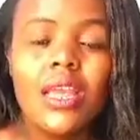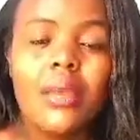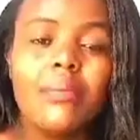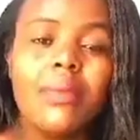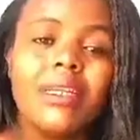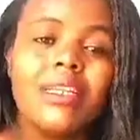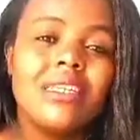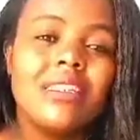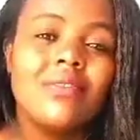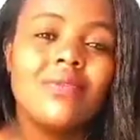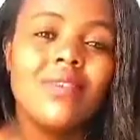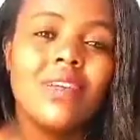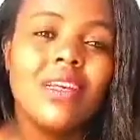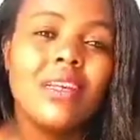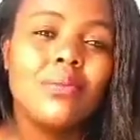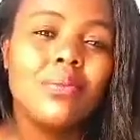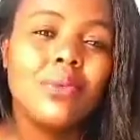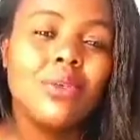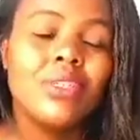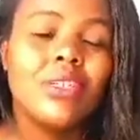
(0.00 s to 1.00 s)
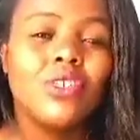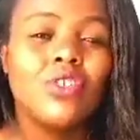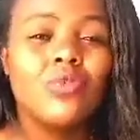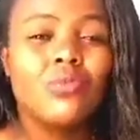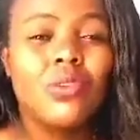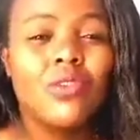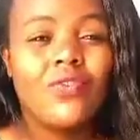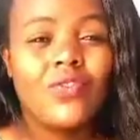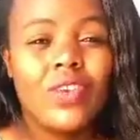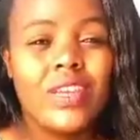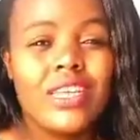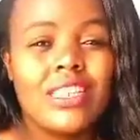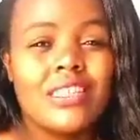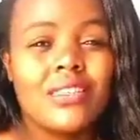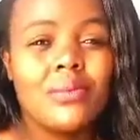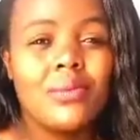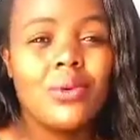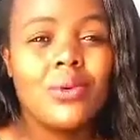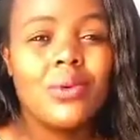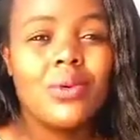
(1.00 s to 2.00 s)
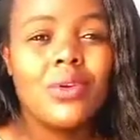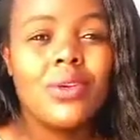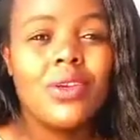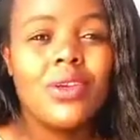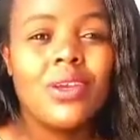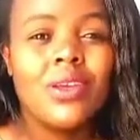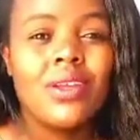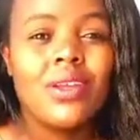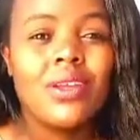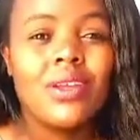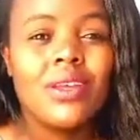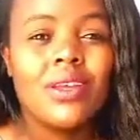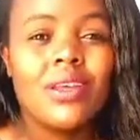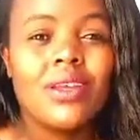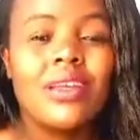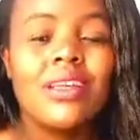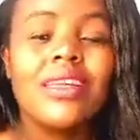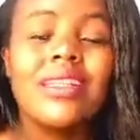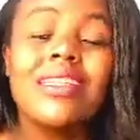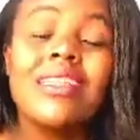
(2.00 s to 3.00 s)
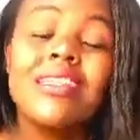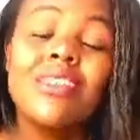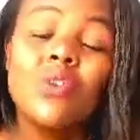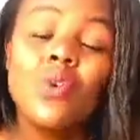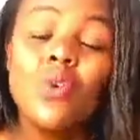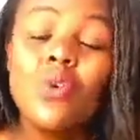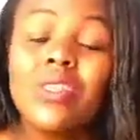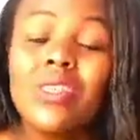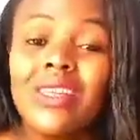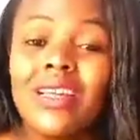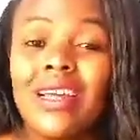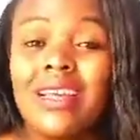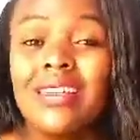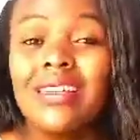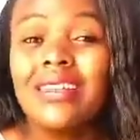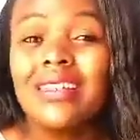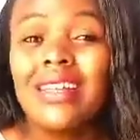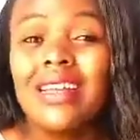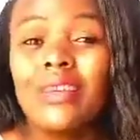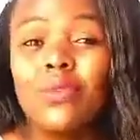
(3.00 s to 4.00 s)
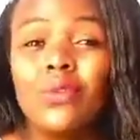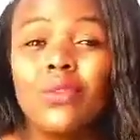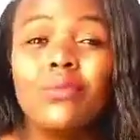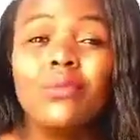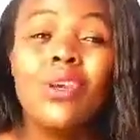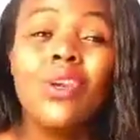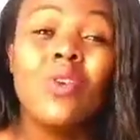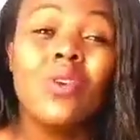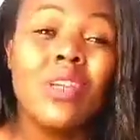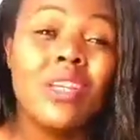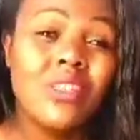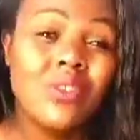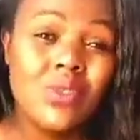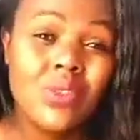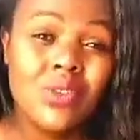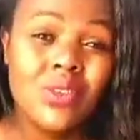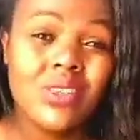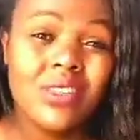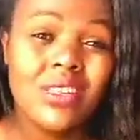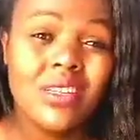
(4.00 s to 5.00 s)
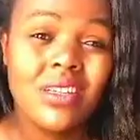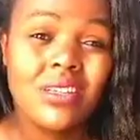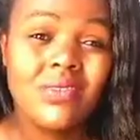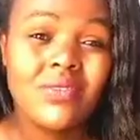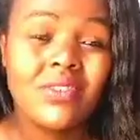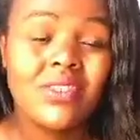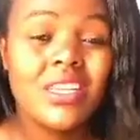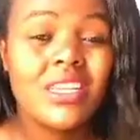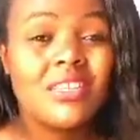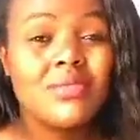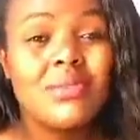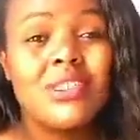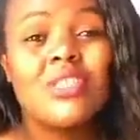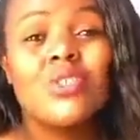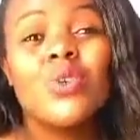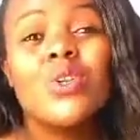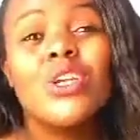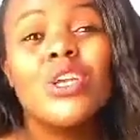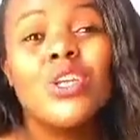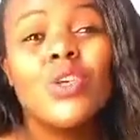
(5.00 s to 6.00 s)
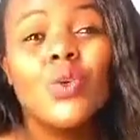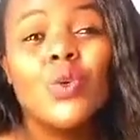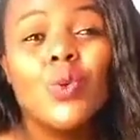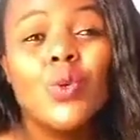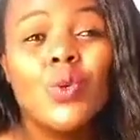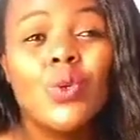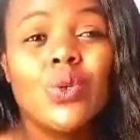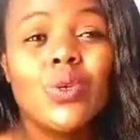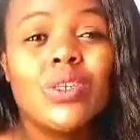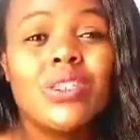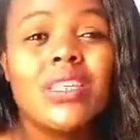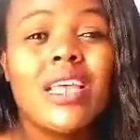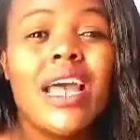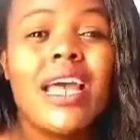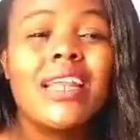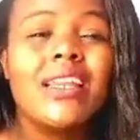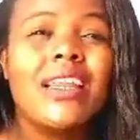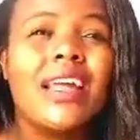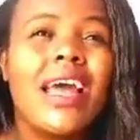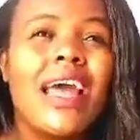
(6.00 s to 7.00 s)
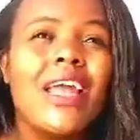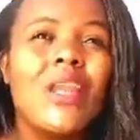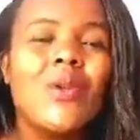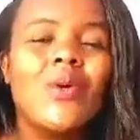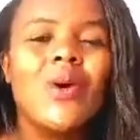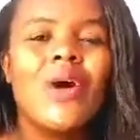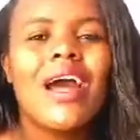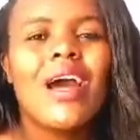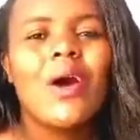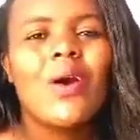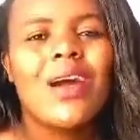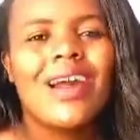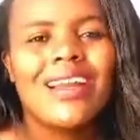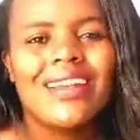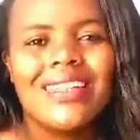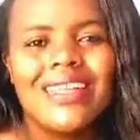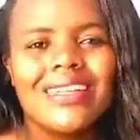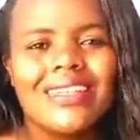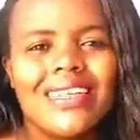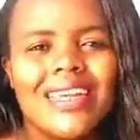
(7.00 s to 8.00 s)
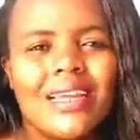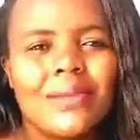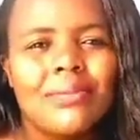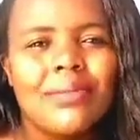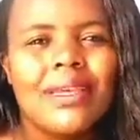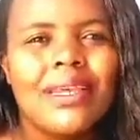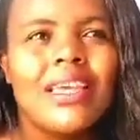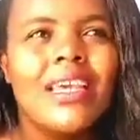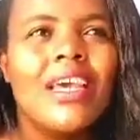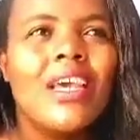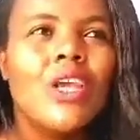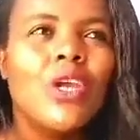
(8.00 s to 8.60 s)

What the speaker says: But it's very important to be flexible. This goes in hand with being honest with yourself. Trust me, it's only you who knows, and I know how hard that can be.